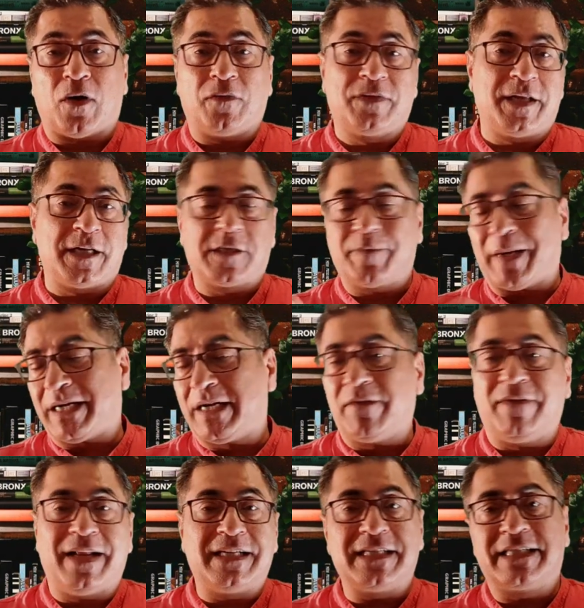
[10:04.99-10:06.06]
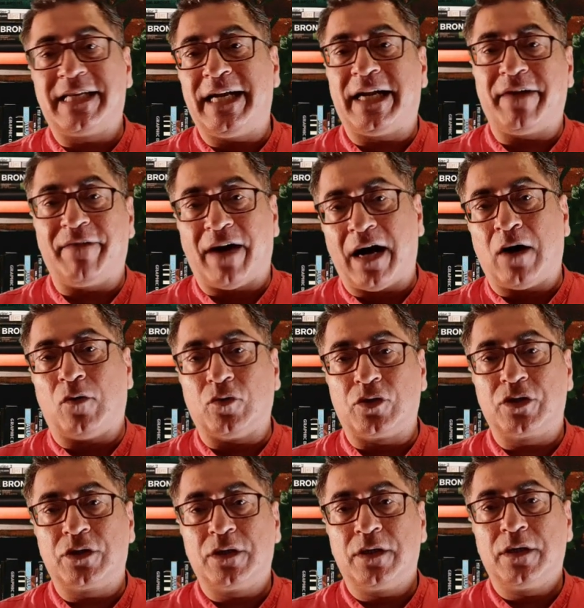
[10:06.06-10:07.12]
of the respective legislative
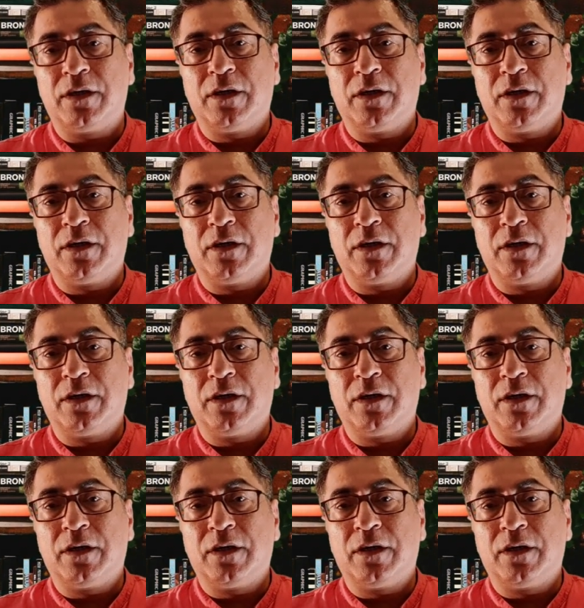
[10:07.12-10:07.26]
house